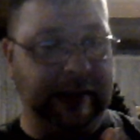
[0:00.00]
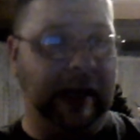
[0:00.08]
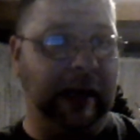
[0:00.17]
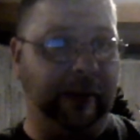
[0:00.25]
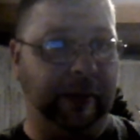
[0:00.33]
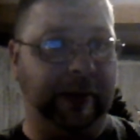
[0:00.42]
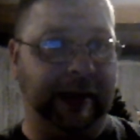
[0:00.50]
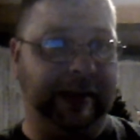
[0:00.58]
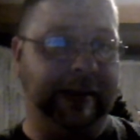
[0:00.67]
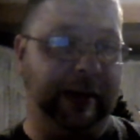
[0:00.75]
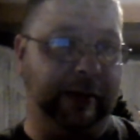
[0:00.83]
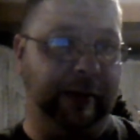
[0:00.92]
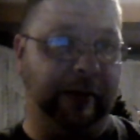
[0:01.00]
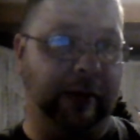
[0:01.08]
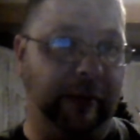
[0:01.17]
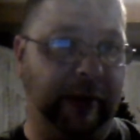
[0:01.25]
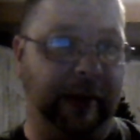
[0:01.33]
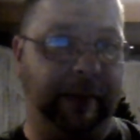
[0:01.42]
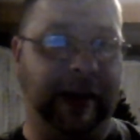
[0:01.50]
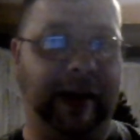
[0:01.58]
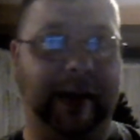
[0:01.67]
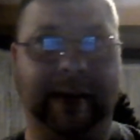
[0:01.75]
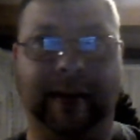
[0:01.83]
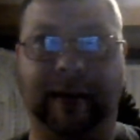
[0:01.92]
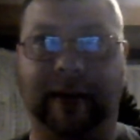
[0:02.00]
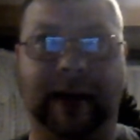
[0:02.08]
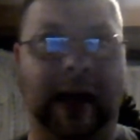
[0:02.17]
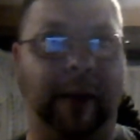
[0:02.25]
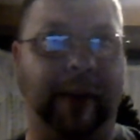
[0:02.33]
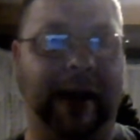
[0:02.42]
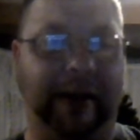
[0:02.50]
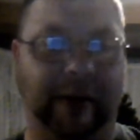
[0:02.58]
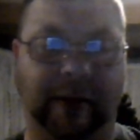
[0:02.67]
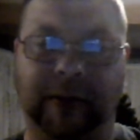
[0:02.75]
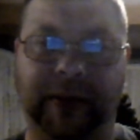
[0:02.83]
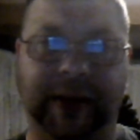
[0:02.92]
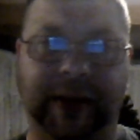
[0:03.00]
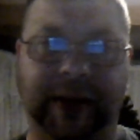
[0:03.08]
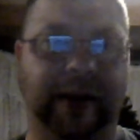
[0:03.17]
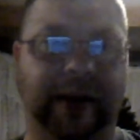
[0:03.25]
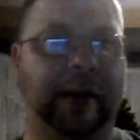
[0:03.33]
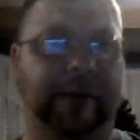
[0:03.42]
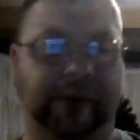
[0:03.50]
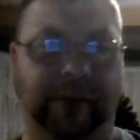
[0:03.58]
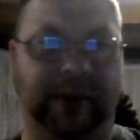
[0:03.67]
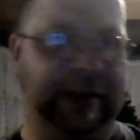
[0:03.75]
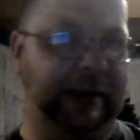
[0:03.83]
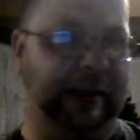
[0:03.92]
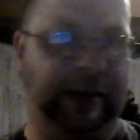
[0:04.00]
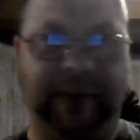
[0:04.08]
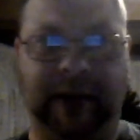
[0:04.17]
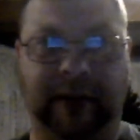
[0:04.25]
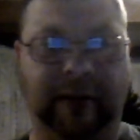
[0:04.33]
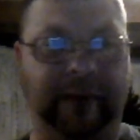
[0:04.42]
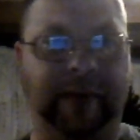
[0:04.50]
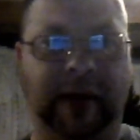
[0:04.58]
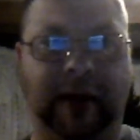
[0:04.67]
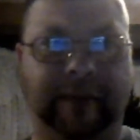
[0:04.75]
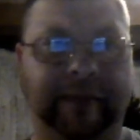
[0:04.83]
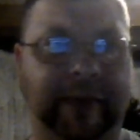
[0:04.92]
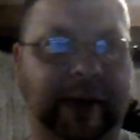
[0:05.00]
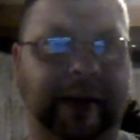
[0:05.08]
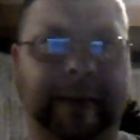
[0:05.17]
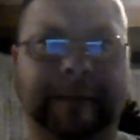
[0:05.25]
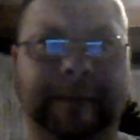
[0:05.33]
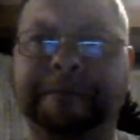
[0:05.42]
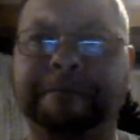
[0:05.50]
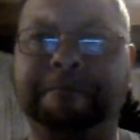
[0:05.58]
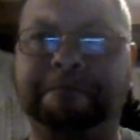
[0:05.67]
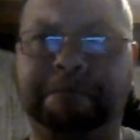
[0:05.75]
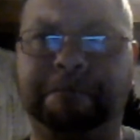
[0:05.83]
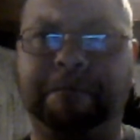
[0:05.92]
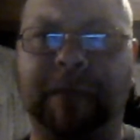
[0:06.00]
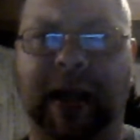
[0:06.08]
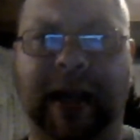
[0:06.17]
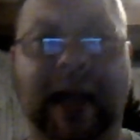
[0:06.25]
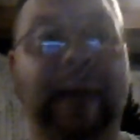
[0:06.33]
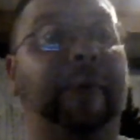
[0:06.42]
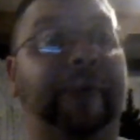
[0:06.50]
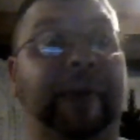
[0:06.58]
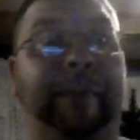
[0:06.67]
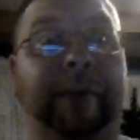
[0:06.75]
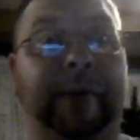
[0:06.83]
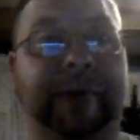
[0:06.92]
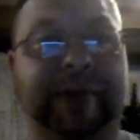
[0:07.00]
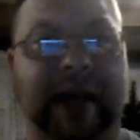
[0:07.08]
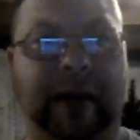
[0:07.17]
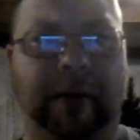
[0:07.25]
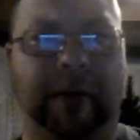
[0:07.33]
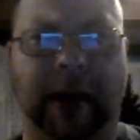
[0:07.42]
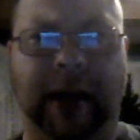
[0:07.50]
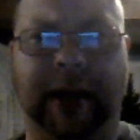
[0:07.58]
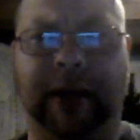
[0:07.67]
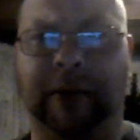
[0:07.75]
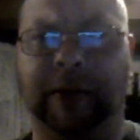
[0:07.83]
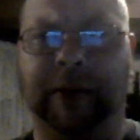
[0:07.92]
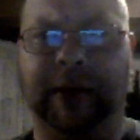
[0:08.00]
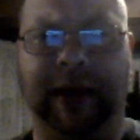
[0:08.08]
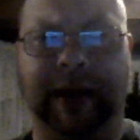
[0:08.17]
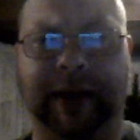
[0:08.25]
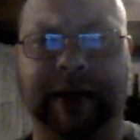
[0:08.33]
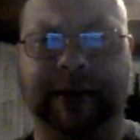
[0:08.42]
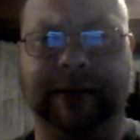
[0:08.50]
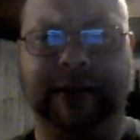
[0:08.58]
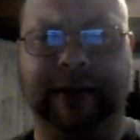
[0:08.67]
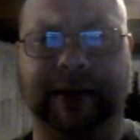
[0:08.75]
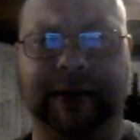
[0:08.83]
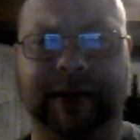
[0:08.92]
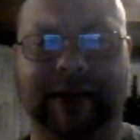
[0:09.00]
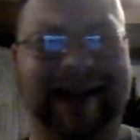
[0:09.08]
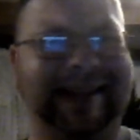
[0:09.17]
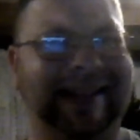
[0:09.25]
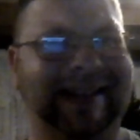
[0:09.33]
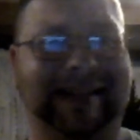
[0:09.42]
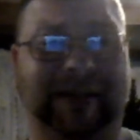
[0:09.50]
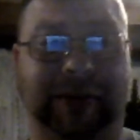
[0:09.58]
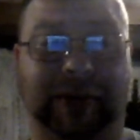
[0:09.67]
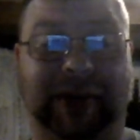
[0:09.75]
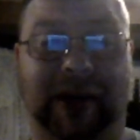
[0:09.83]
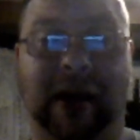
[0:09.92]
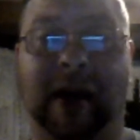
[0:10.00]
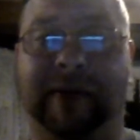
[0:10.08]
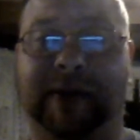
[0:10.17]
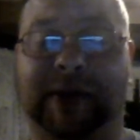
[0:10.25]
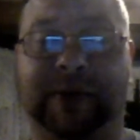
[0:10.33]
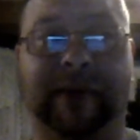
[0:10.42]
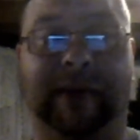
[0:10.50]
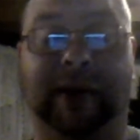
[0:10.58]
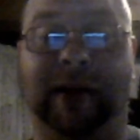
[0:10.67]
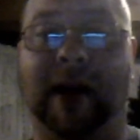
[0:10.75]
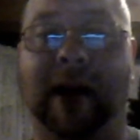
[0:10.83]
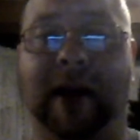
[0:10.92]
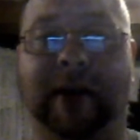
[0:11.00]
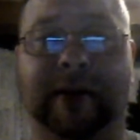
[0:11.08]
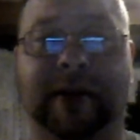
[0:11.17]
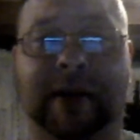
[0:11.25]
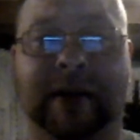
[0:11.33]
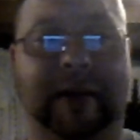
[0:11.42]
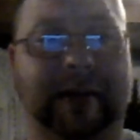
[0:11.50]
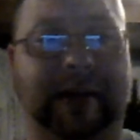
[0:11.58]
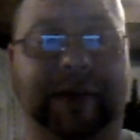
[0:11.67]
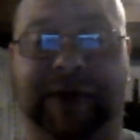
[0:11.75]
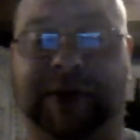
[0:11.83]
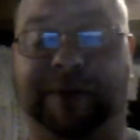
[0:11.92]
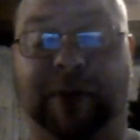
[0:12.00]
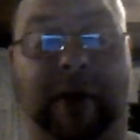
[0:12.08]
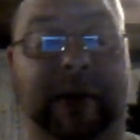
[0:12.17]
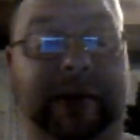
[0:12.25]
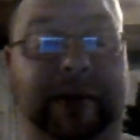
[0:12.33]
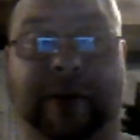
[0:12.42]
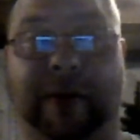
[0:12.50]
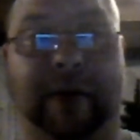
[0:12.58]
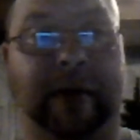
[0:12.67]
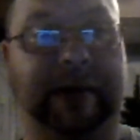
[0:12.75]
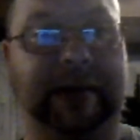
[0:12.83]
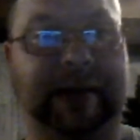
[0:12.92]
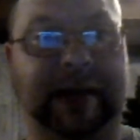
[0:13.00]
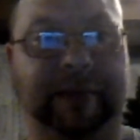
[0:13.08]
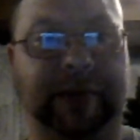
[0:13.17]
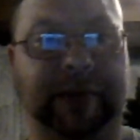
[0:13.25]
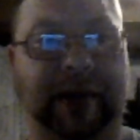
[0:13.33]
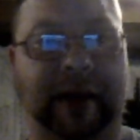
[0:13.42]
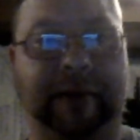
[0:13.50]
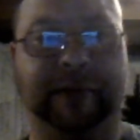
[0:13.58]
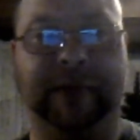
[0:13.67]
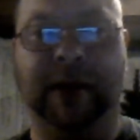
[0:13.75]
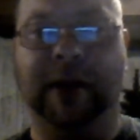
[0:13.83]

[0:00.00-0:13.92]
animal, like say you're going to buy an albino and you want to see the pair of animals that produce that albino, and that gets a little tough because we have a lot of different spawns going on at the same time.